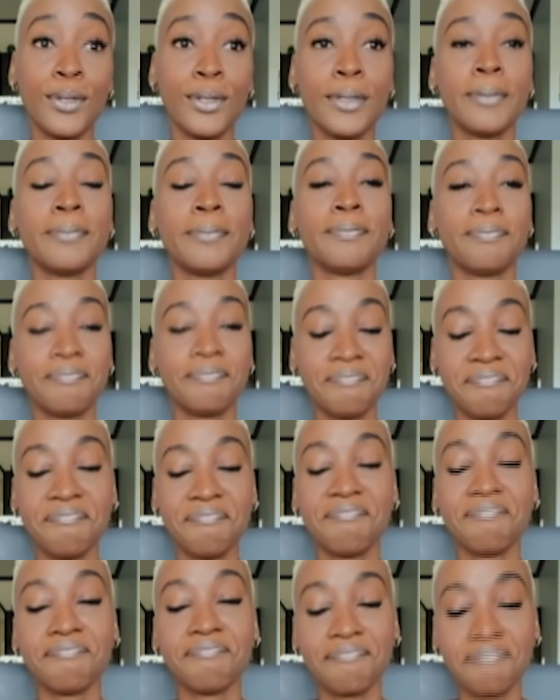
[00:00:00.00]

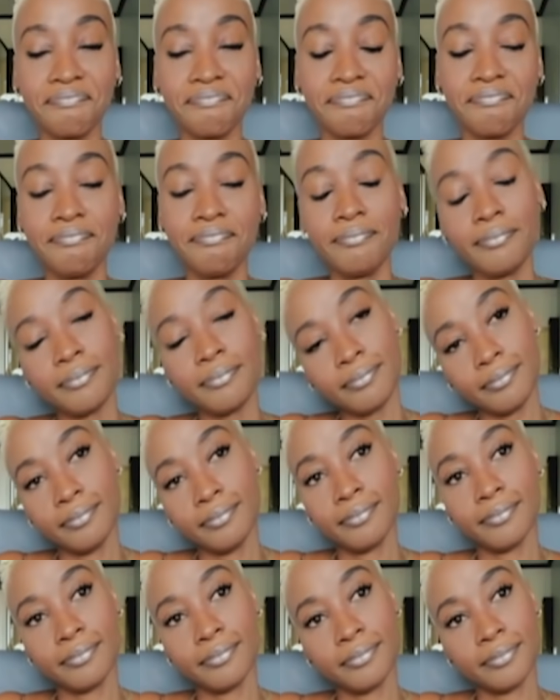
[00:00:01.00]

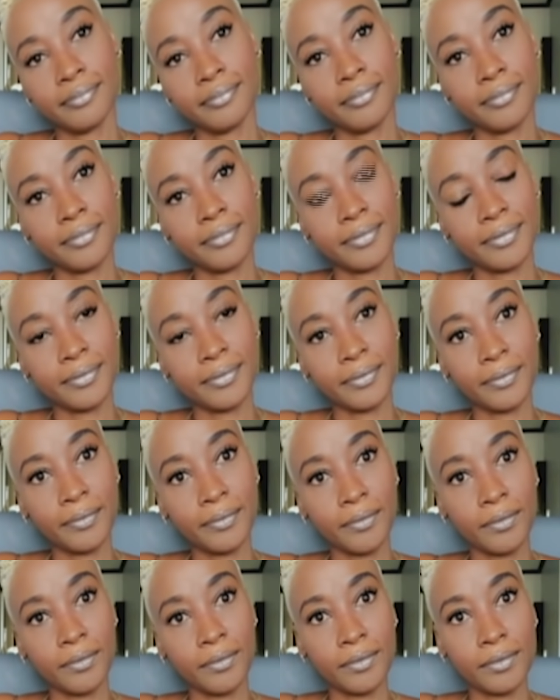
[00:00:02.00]

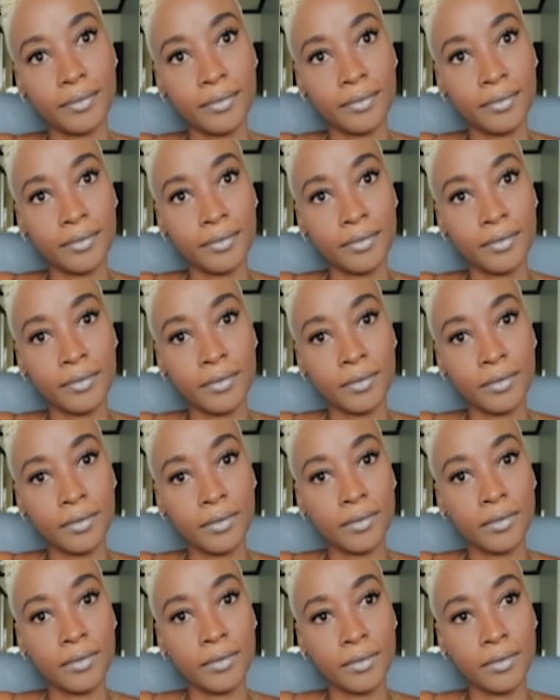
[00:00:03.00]

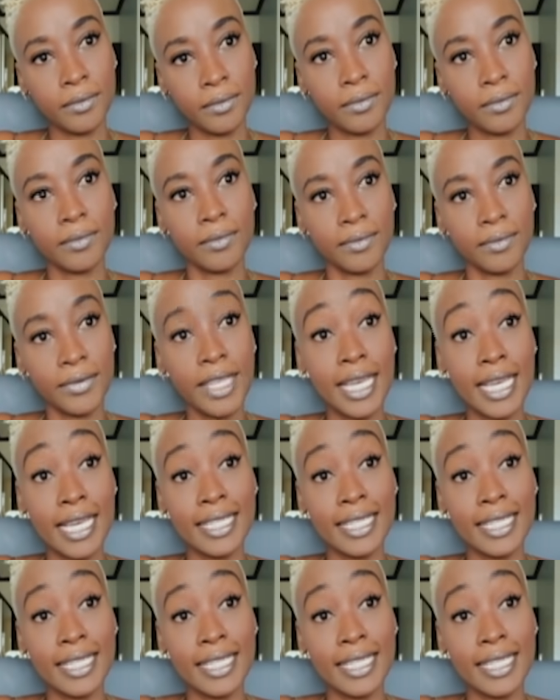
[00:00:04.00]
(not speaking)